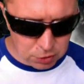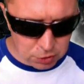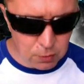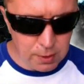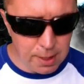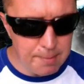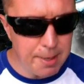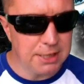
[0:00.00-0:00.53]

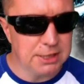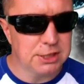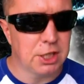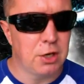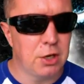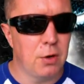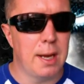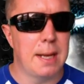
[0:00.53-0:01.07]
talking about
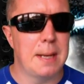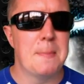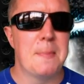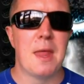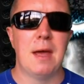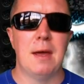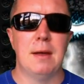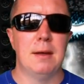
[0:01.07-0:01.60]
security.
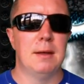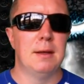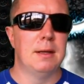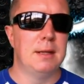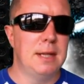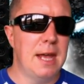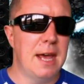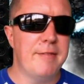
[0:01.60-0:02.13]

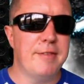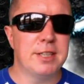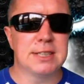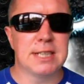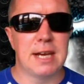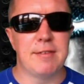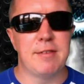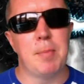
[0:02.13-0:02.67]
Never
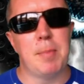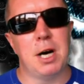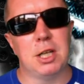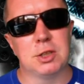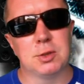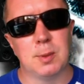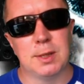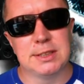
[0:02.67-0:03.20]
save your
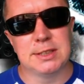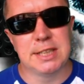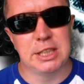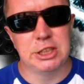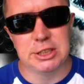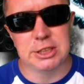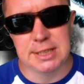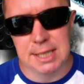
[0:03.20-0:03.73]
passwords
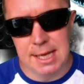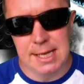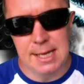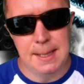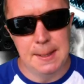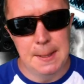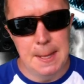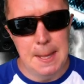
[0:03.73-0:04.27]
digitally.
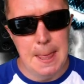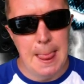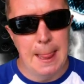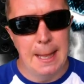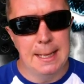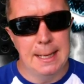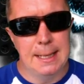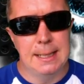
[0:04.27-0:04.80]

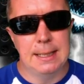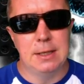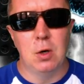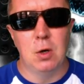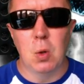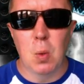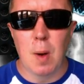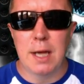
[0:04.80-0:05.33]

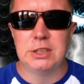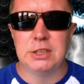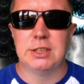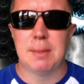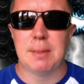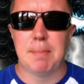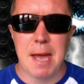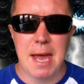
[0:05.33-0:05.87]
Always
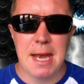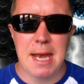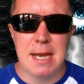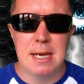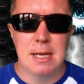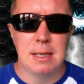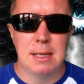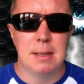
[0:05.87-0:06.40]
use a
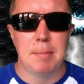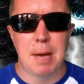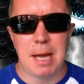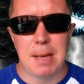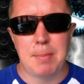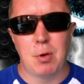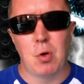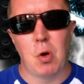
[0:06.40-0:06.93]
pen,
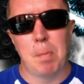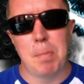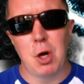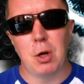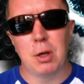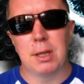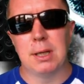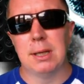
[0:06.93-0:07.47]
paper or a
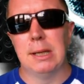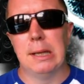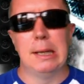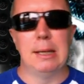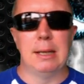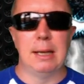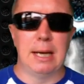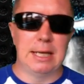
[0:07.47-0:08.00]
book.
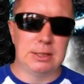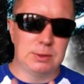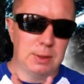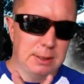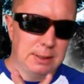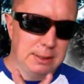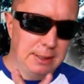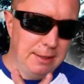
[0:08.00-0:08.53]

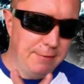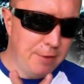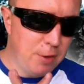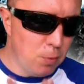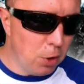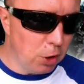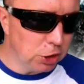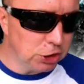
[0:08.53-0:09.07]
If
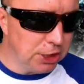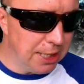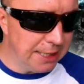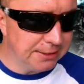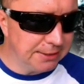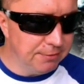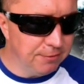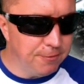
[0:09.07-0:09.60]
you watched
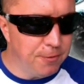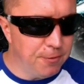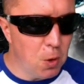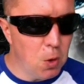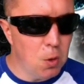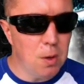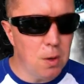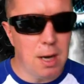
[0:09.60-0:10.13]
lesson
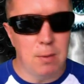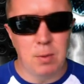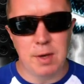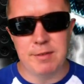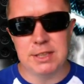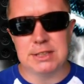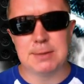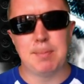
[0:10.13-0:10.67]
4, I
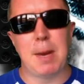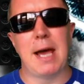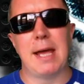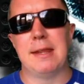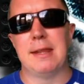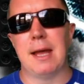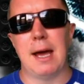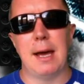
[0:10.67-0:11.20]
would have
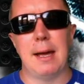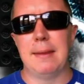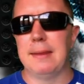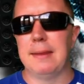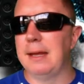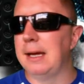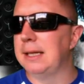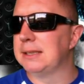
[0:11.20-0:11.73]
explained that
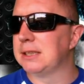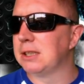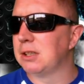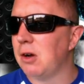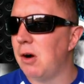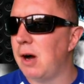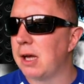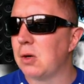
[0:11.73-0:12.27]
there's a
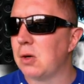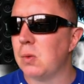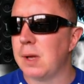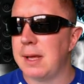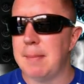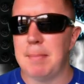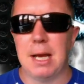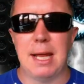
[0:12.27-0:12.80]
guy called
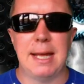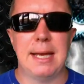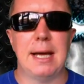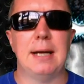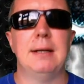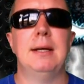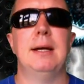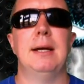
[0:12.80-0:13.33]
Ian
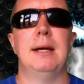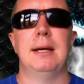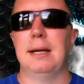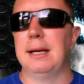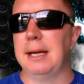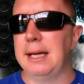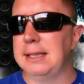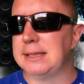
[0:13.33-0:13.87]
Bellina.
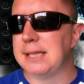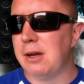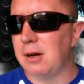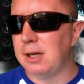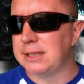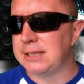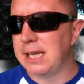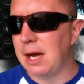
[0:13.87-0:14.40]
He's an
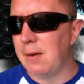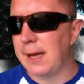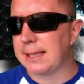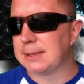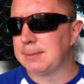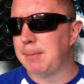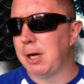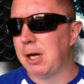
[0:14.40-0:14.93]
ICO
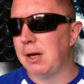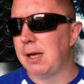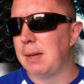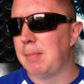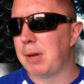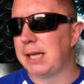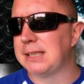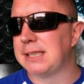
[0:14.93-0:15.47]
expert.
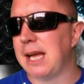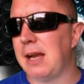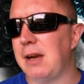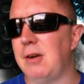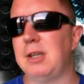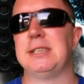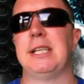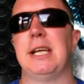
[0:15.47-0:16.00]
He breaks
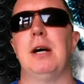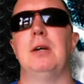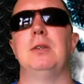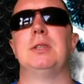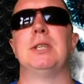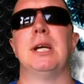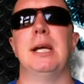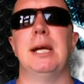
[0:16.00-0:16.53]
down
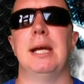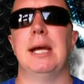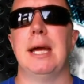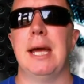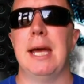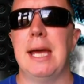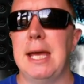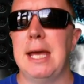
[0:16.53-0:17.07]
ICOs.
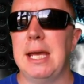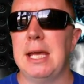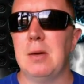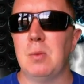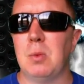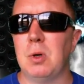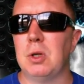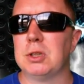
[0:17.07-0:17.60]

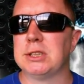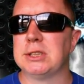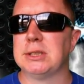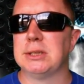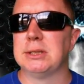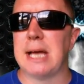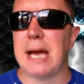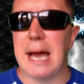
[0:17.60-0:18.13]
He
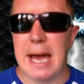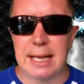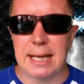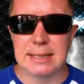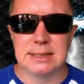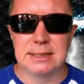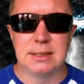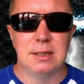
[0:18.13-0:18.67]
was
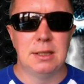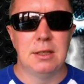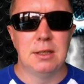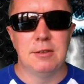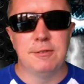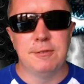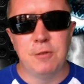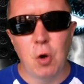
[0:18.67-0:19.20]
hacked
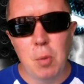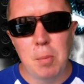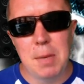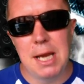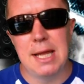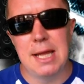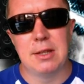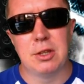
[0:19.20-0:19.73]
of $4
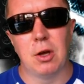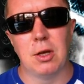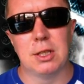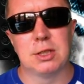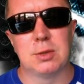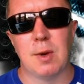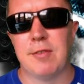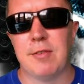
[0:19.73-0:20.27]
million
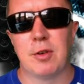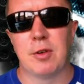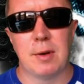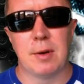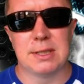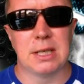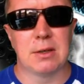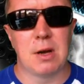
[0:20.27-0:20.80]
worth of
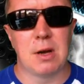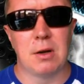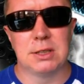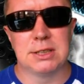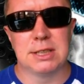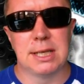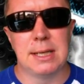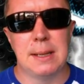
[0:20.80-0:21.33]

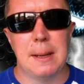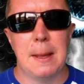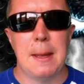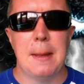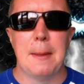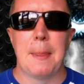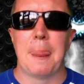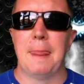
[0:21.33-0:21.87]
cryptocurrency.
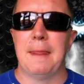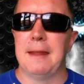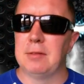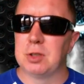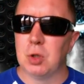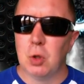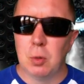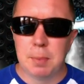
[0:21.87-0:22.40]
And
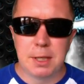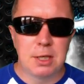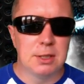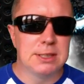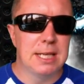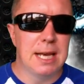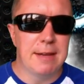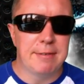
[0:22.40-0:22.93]
that was all
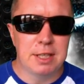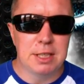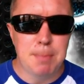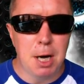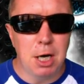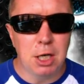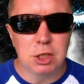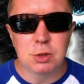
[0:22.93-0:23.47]
because he left
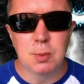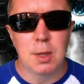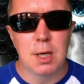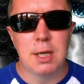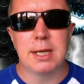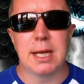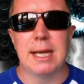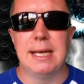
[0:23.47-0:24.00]
his
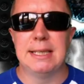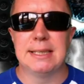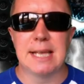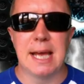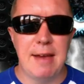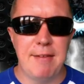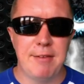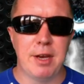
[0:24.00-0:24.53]
password in
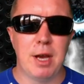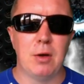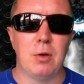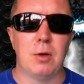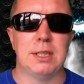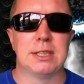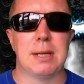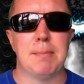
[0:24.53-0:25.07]
his
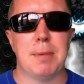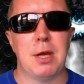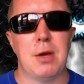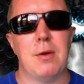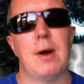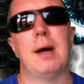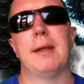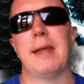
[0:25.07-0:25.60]
Evernote on his
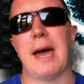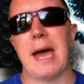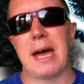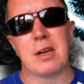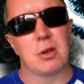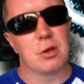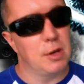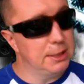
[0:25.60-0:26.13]
computer. The
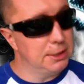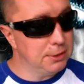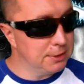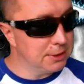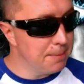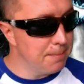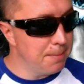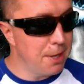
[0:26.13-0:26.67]
hacker got
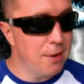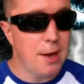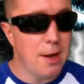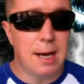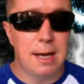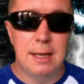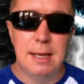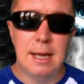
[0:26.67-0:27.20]
into his
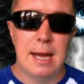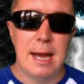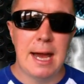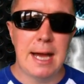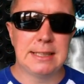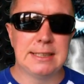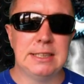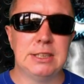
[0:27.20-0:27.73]
computer,
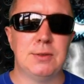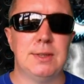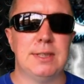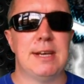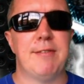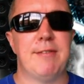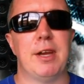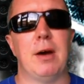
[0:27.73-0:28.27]
hacked into
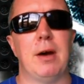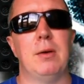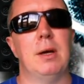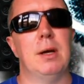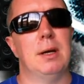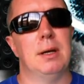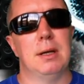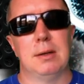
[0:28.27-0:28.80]
his Evernote,